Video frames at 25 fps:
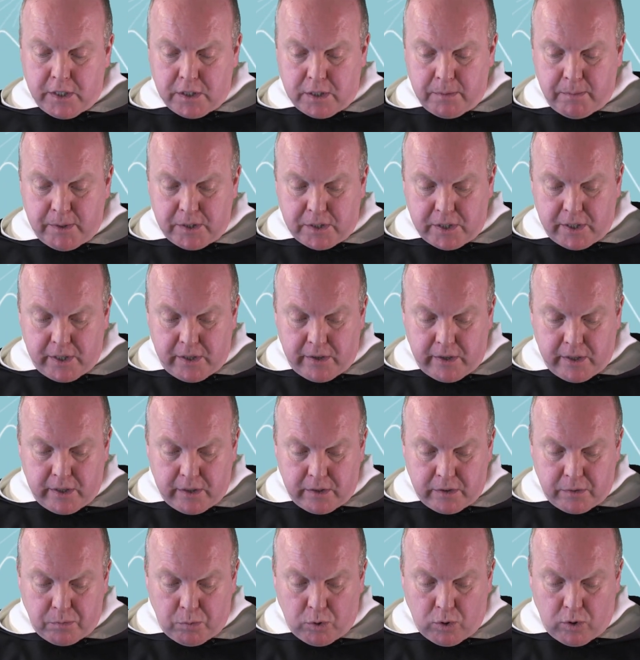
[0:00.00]
the
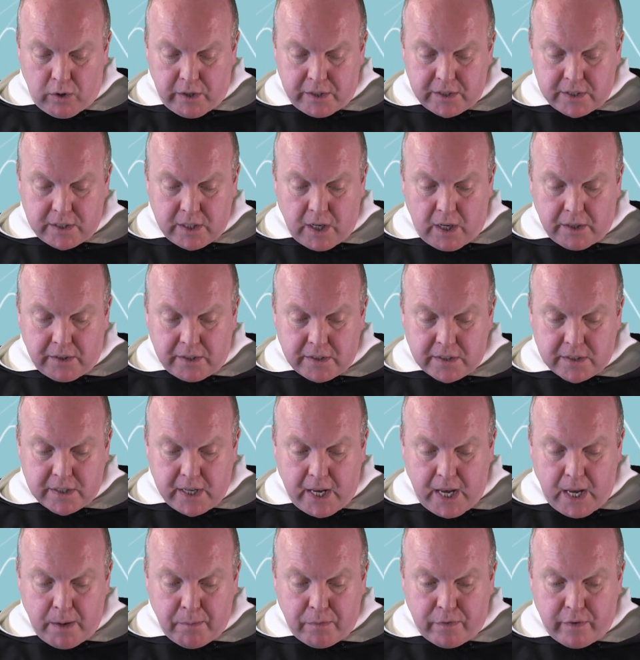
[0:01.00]
material world is not the
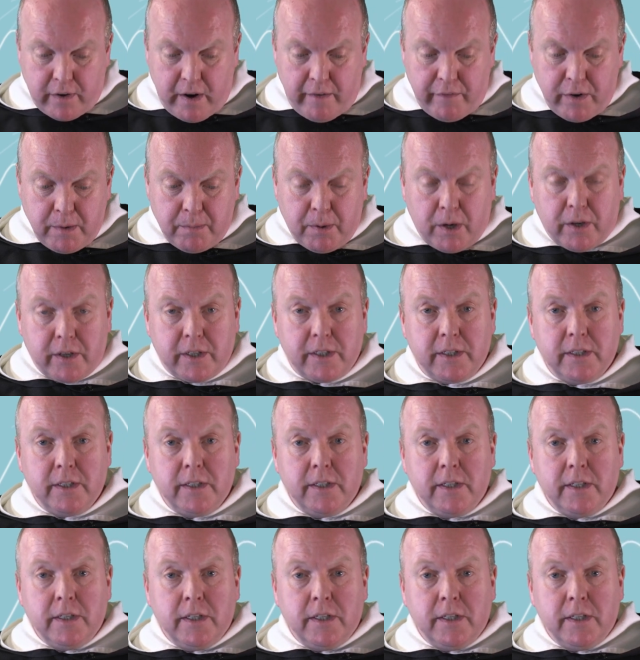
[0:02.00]
same for everybody.